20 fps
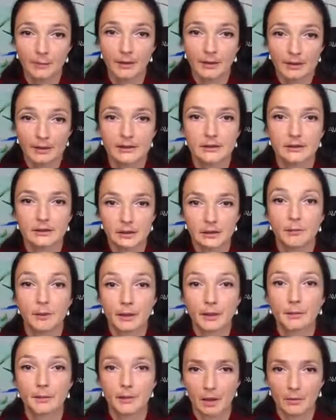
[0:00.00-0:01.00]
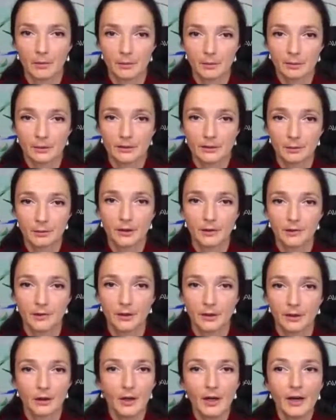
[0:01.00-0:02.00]
because it's a big problem it's one of
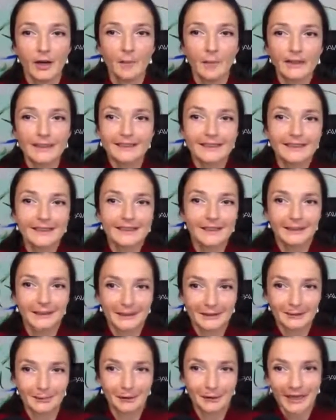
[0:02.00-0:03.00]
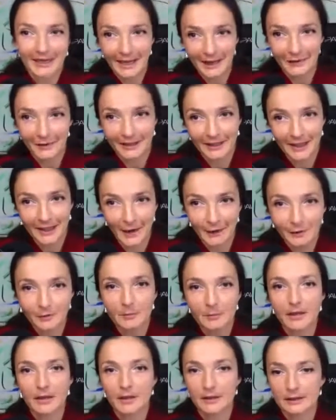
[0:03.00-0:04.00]
the basically that's what i carried out
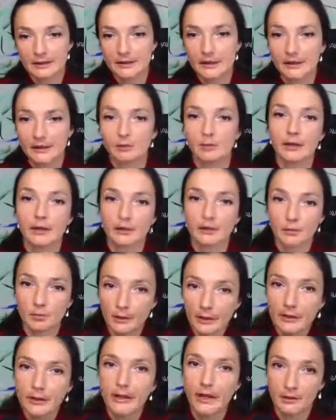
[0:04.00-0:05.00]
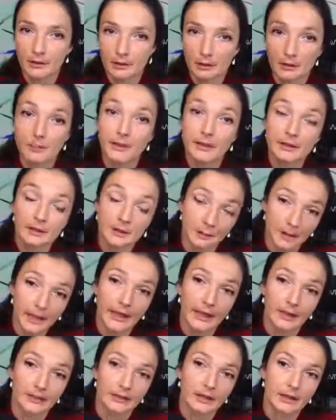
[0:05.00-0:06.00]
from there is that we are really under big
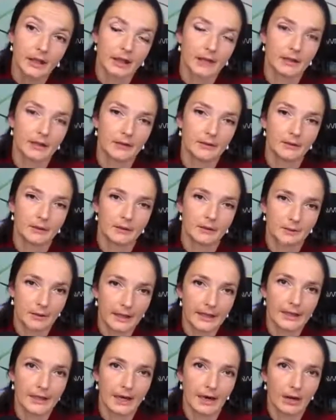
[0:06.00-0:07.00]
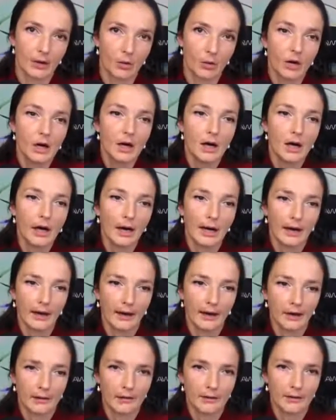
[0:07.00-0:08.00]
threat uh, right now
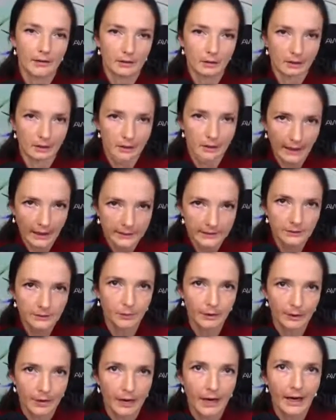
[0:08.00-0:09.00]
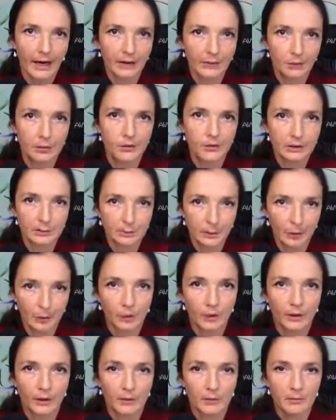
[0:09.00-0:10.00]
and that's where i would
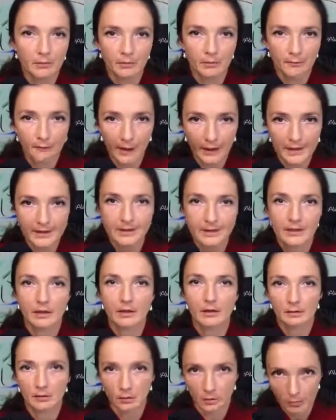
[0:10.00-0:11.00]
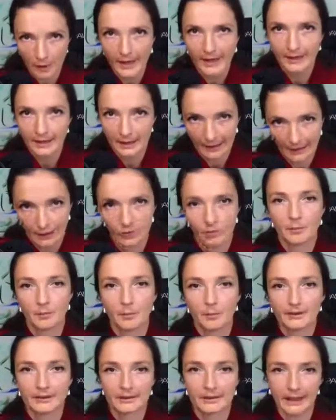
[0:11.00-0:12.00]
deploy funding right now
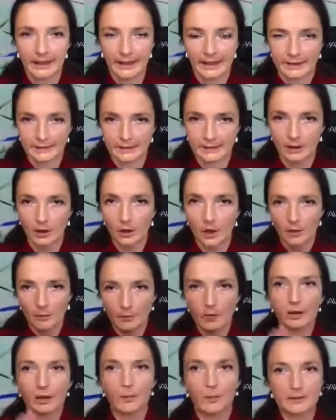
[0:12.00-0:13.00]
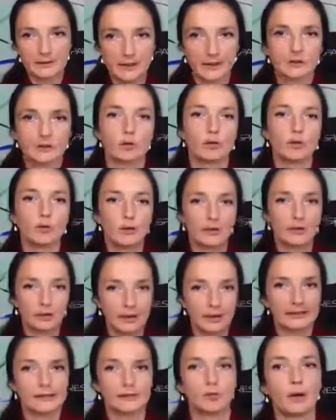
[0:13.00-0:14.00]
besides you know besides all the
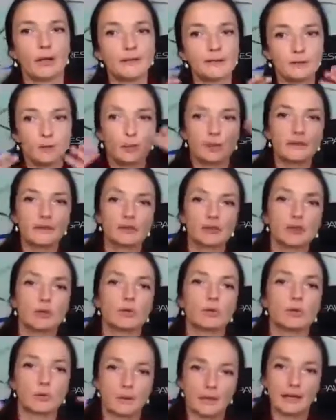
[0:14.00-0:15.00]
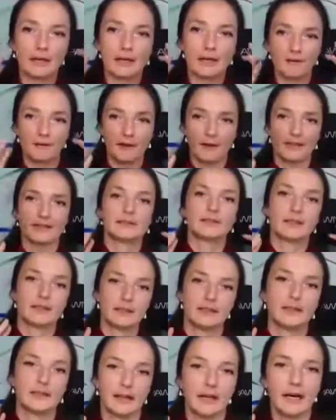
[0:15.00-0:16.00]
things once once you already invested
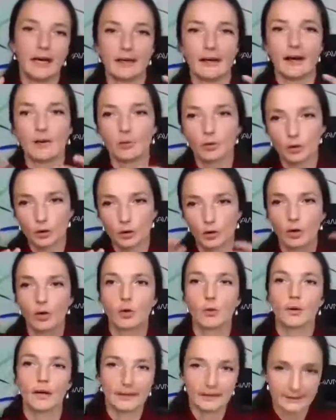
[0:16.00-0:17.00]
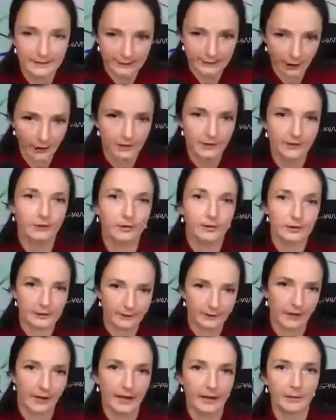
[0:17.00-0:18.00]
in that i would go and start
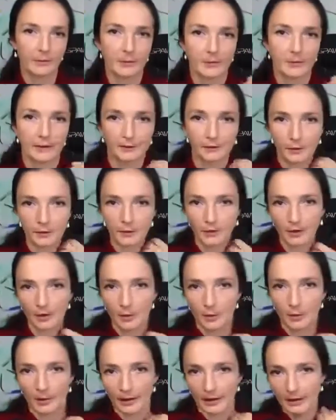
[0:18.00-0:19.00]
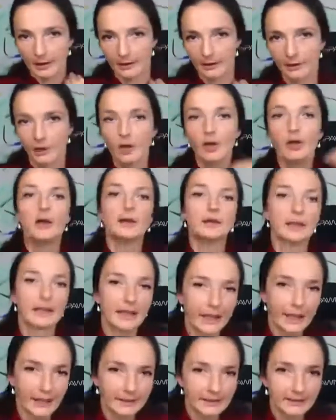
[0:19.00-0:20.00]
diversifying portfolio in the
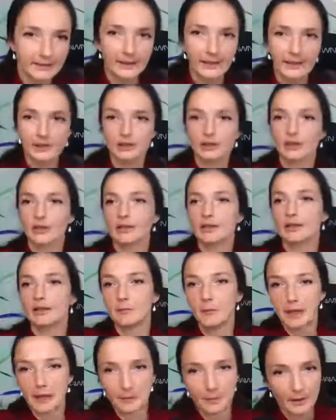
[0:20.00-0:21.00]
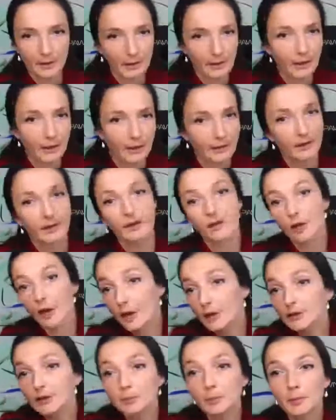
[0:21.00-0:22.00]
gas station and maybe get a
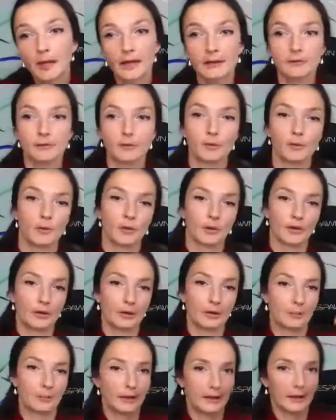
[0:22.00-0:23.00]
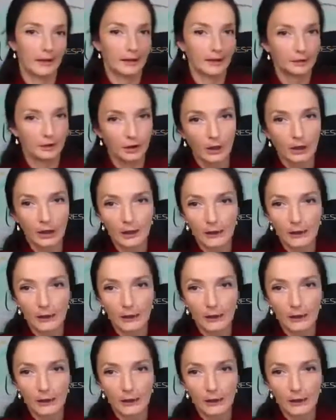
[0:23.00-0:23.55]
launch platform and